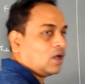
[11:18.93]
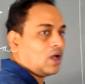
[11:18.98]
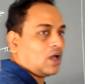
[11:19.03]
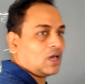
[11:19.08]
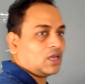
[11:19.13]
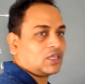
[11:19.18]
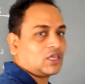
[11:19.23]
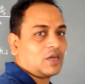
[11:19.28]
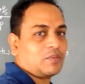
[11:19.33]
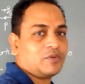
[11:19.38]

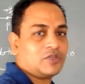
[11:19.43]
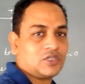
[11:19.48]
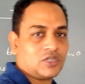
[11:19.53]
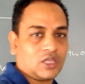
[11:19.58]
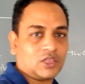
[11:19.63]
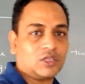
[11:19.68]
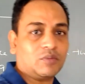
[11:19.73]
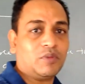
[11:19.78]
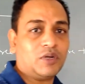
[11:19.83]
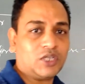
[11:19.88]
R cap is
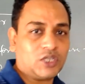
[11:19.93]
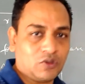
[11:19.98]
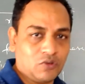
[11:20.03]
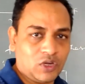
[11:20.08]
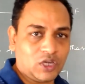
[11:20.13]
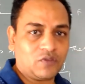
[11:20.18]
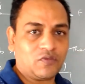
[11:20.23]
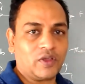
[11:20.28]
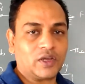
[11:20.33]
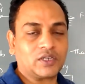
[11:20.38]
nothing but
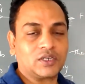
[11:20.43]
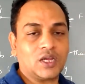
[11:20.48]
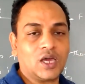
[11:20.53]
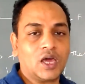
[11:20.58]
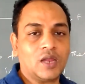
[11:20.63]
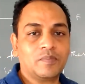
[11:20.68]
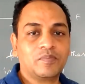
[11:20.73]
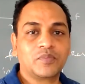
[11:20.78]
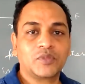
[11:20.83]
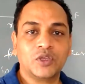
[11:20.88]
unit
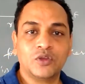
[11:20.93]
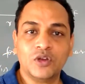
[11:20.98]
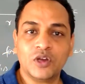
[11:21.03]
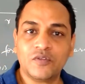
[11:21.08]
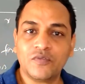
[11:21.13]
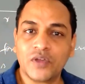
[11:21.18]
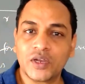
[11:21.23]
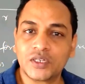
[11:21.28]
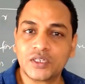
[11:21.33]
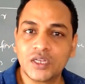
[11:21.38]
vector. Unit
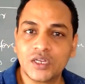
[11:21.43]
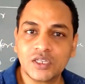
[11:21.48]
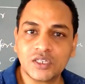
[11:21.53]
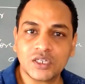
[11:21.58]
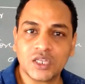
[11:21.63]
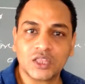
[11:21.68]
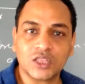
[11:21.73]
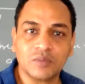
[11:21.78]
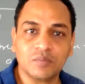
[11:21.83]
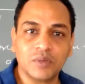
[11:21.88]
vector is
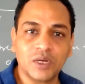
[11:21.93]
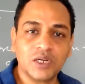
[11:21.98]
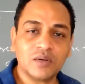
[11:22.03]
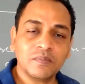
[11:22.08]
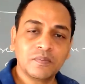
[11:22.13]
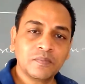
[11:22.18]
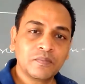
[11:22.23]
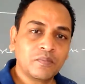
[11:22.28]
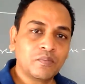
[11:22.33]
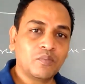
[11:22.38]
nothing
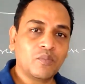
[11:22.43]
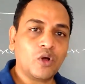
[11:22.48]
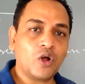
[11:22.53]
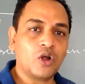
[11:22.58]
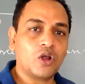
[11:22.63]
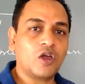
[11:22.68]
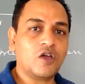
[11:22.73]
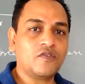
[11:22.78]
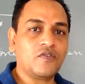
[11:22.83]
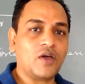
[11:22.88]
but
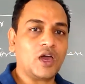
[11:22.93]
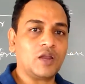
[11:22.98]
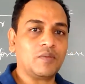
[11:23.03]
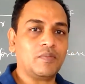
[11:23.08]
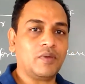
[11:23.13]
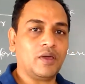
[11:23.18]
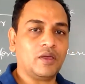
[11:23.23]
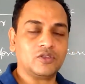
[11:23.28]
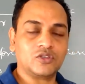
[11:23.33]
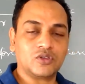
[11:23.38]
mod of R
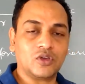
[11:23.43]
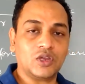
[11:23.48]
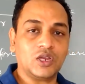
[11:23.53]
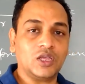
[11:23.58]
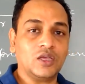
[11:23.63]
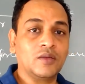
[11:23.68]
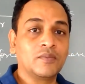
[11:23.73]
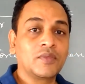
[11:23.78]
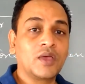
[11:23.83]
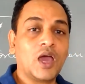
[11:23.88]

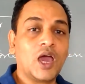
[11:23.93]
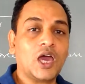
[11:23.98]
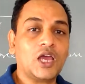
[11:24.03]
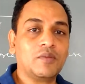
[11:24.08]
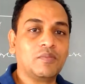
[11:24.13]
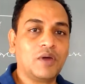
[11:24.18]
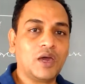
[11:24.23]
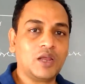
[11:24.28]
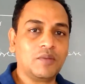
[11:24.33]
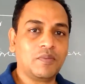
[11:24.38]

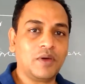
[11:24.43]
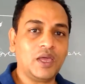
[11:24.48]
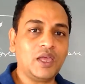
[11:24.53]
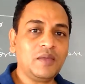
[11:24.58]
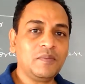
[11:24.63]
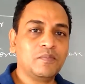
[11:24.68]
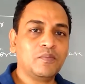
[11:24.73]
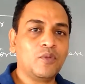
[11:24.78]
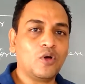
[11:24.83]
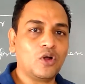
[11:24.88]
bar
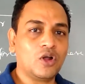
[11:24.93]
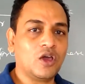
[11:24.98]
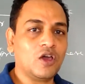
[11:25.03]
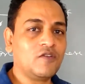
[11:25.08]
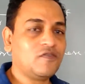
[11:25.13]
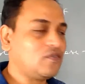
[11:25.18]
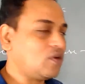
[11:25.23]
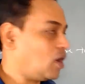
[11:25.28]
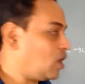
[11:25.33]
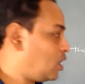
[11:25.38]
by mod
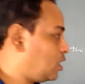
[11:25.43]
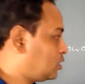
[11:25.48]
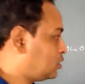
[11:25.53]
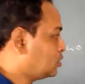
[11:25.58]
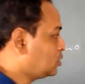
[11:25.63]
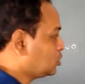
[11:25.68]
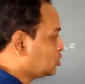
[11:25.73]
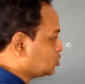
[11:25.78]
of R.